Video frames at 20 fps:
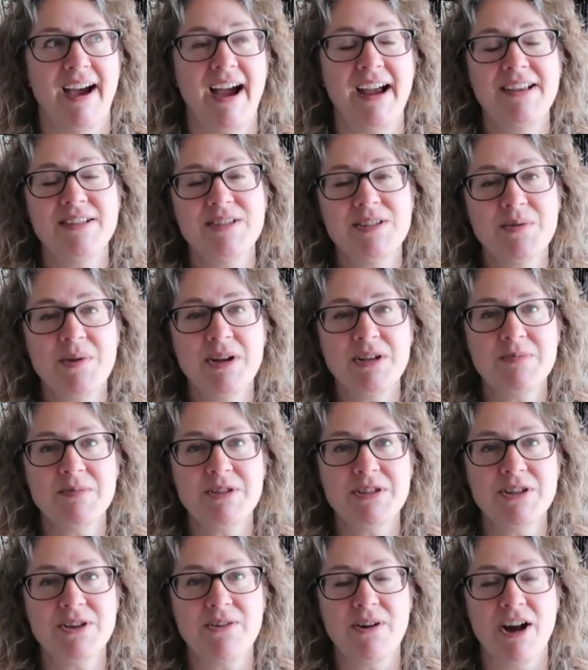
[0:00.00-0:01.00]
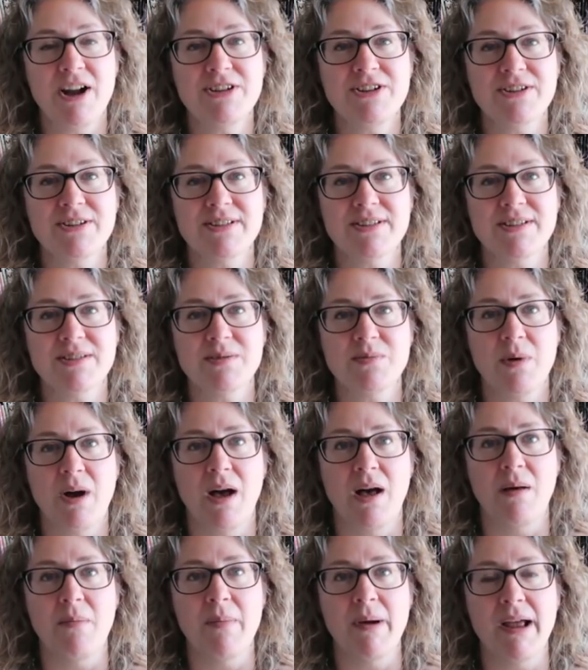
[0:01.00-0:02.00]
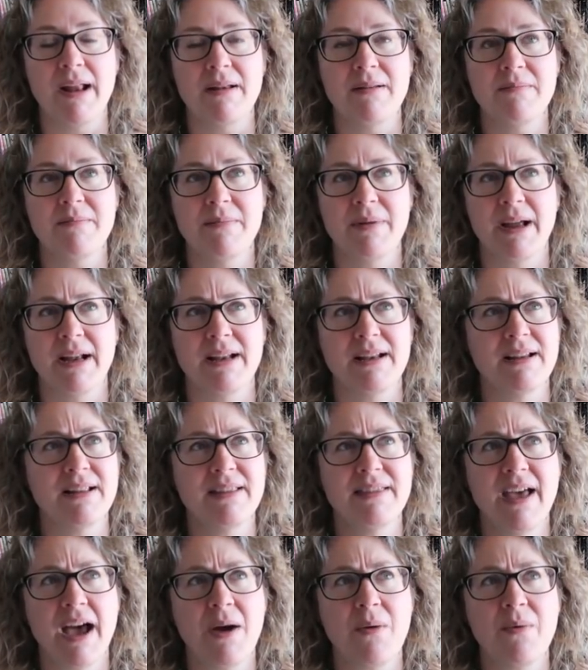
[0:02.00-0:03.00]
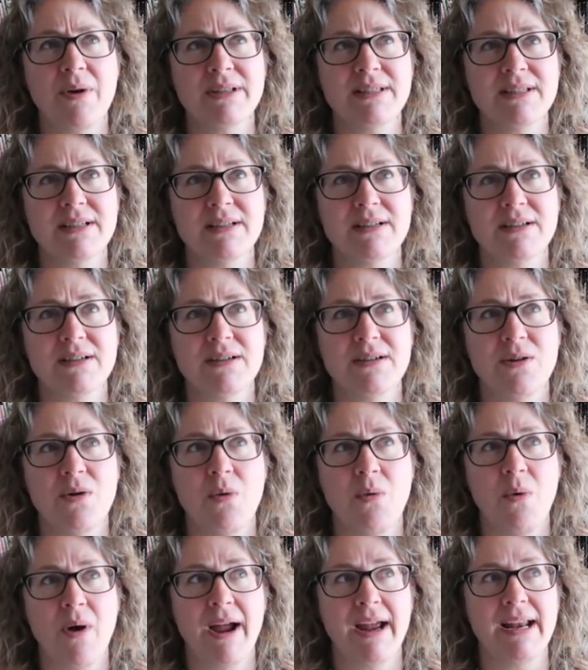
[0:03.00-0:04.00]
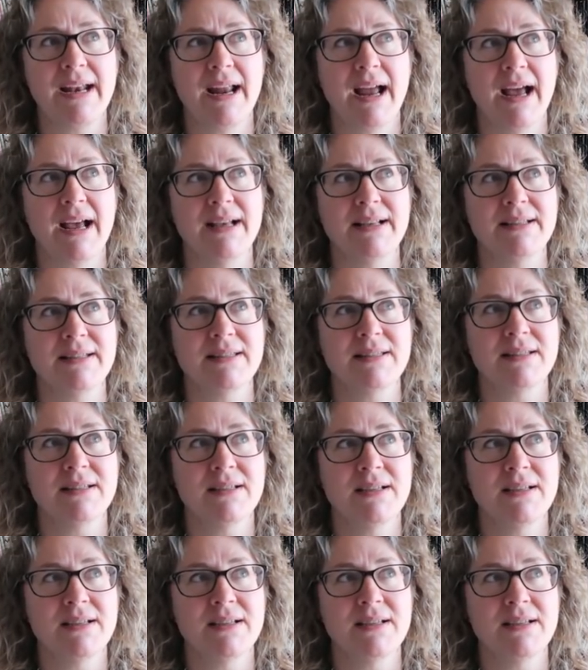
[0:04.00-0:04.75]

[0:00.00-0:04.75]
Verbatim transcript: I used to watch Mister Rogers as well, but but that wasn't quite as